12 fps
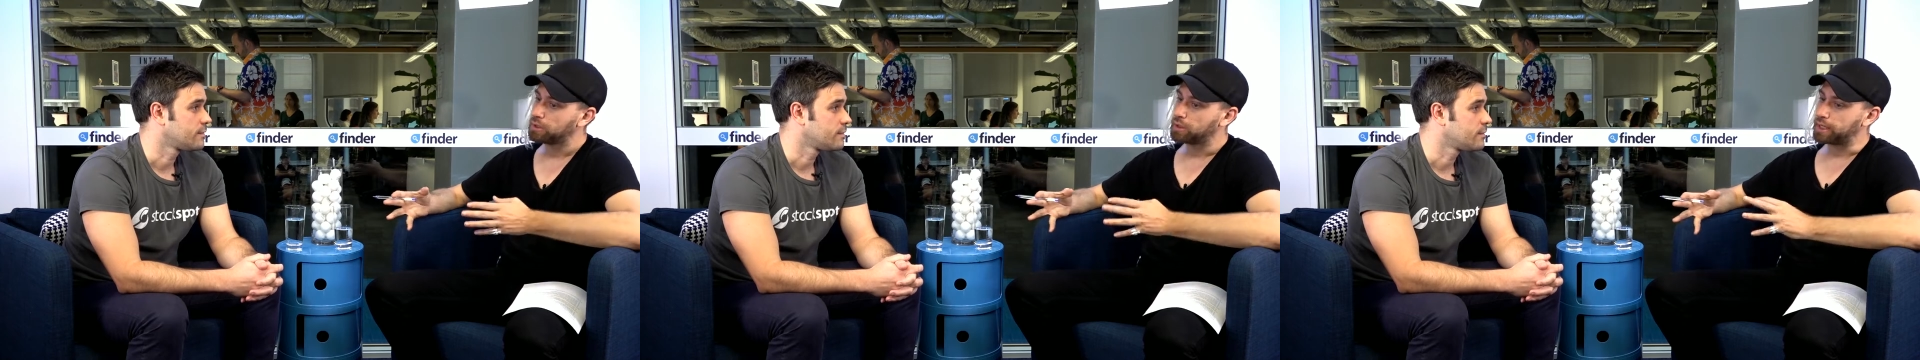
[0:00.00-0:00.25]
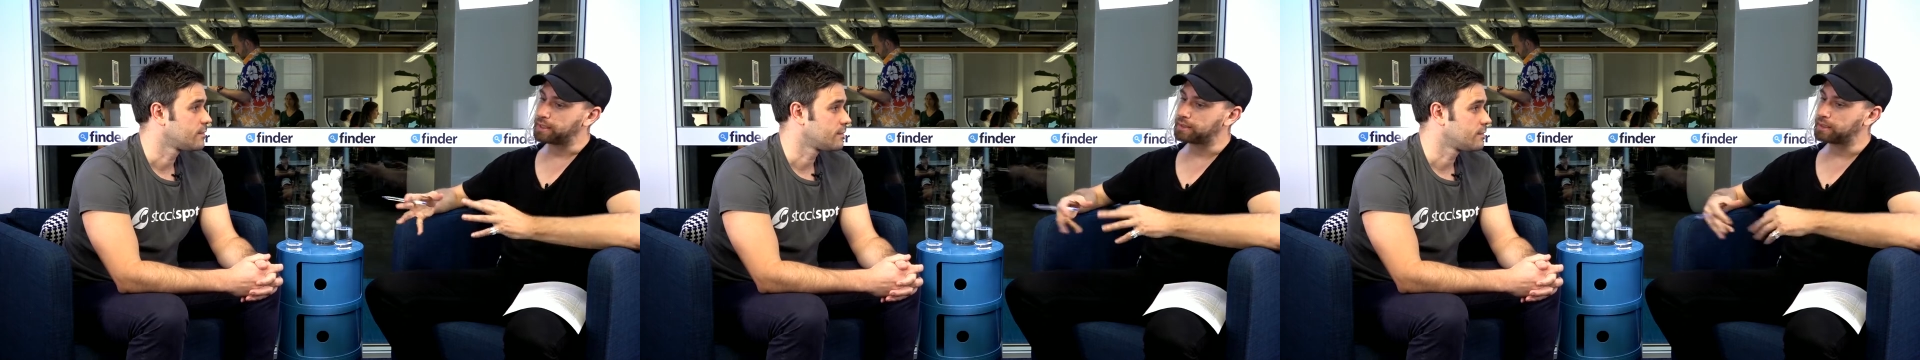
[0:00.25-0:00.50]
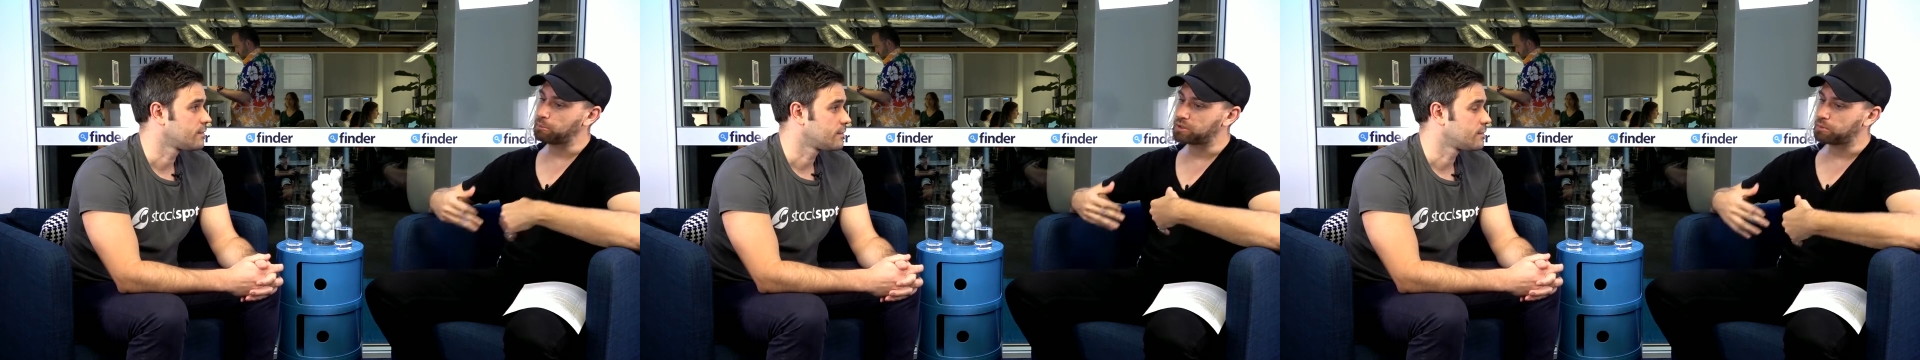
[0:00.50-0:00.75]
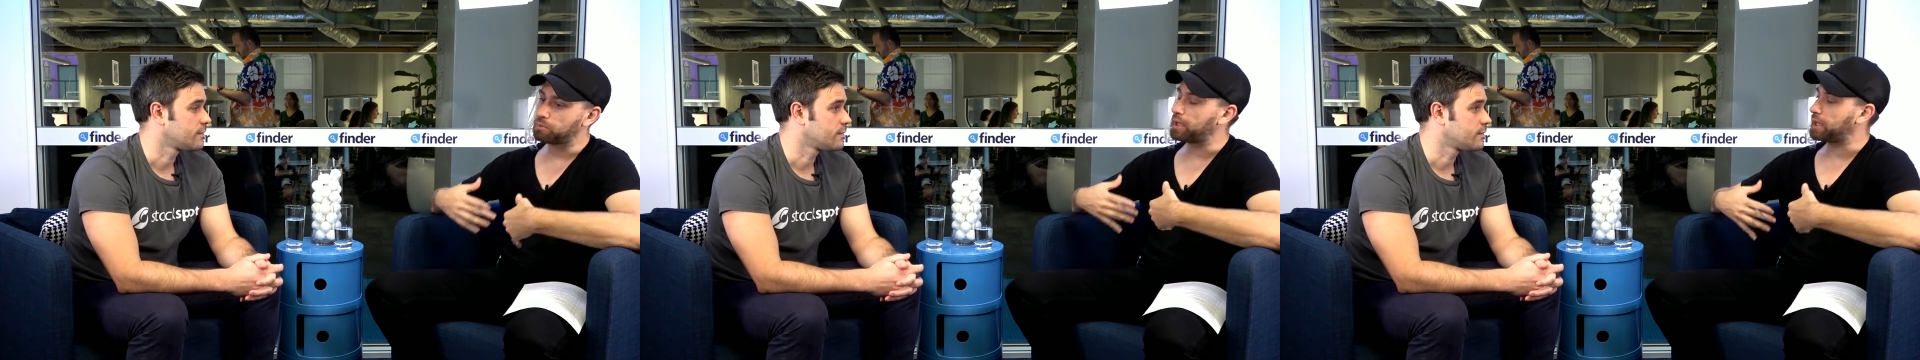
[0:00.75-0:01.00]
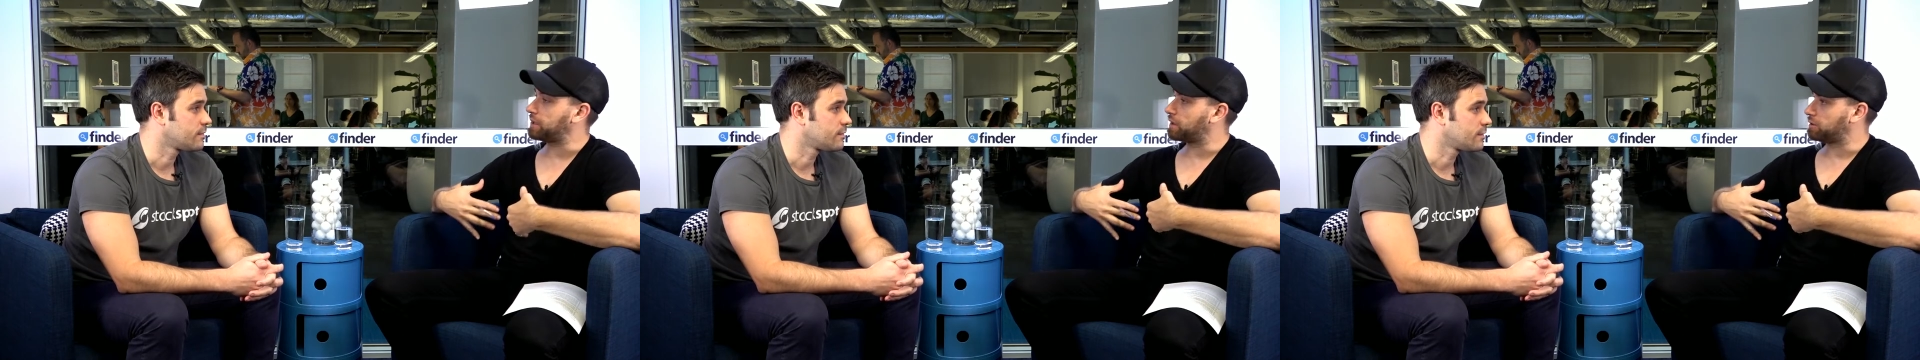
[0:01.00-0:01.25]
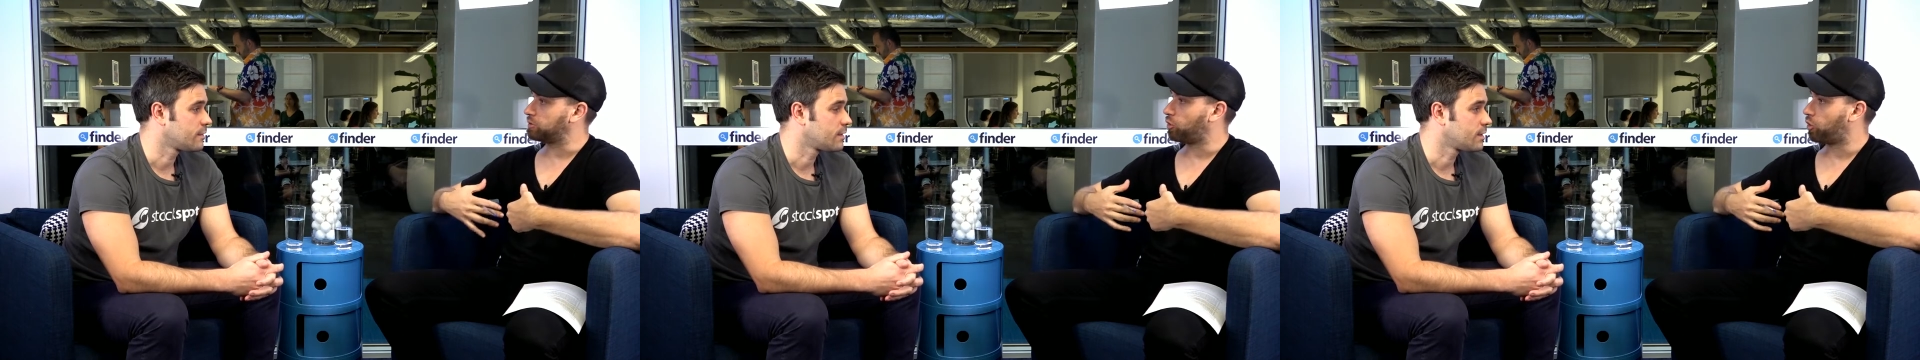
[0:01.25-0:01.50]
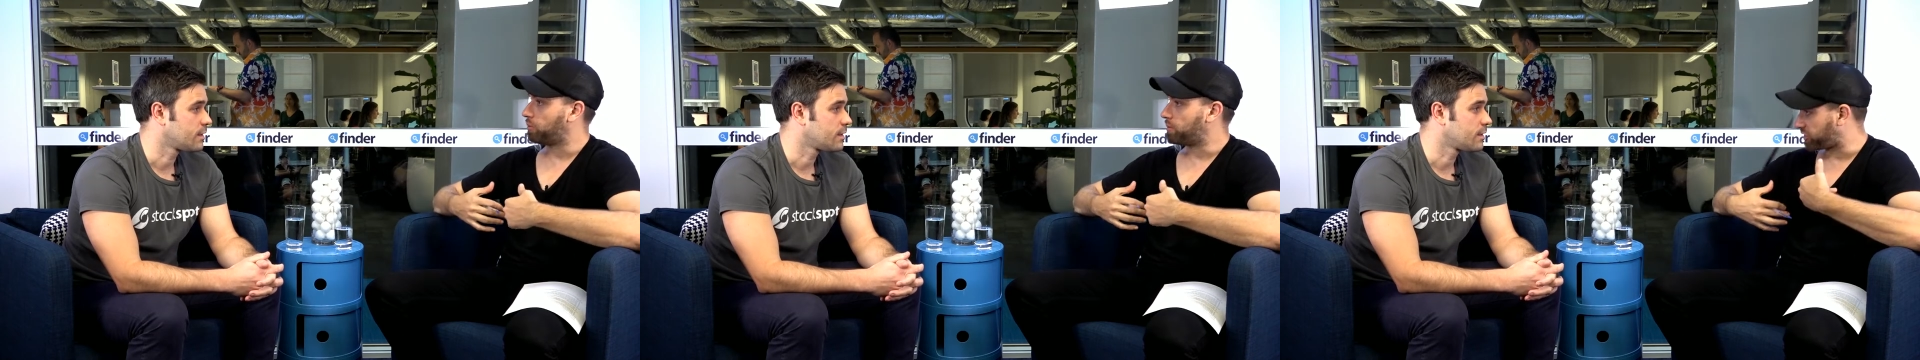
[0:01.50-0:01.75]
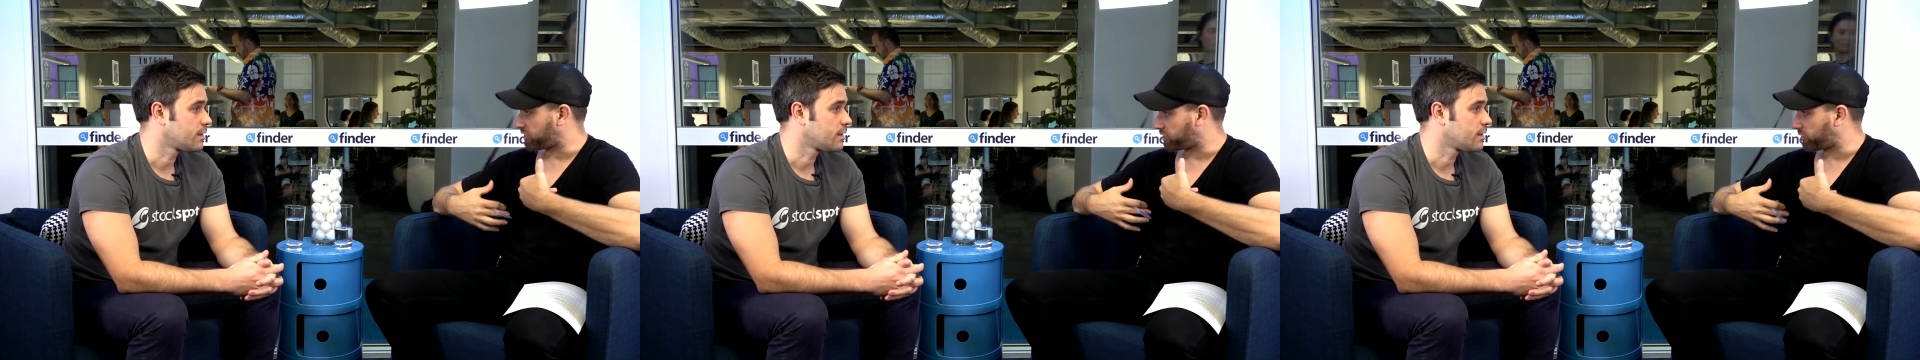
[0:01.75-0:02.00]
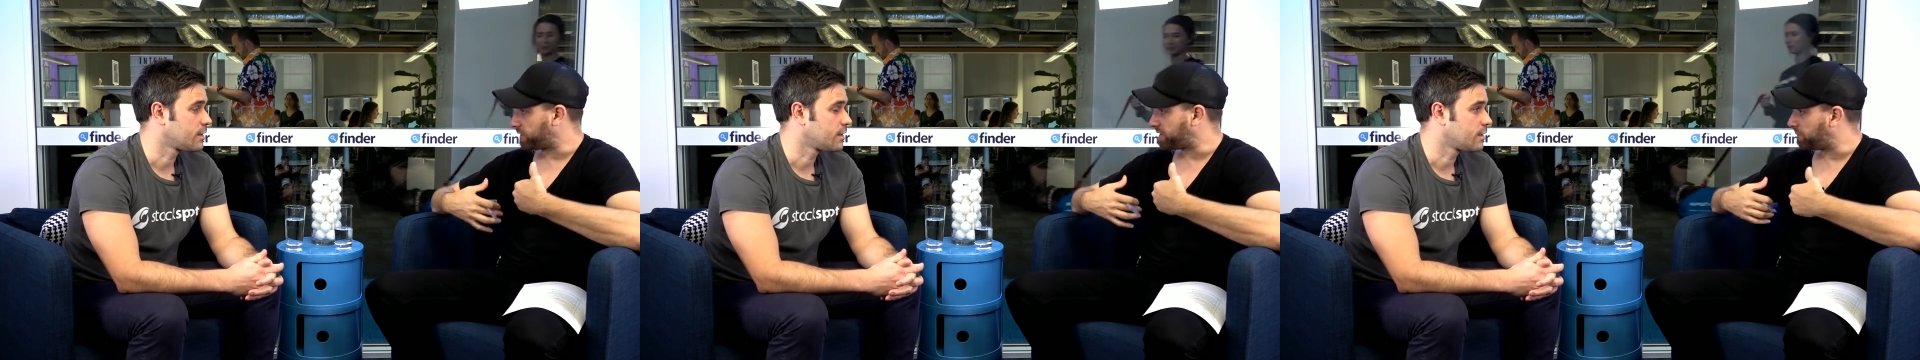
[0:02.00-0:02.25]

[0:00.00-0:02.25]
Speaker 1: it seems to me that your mastery has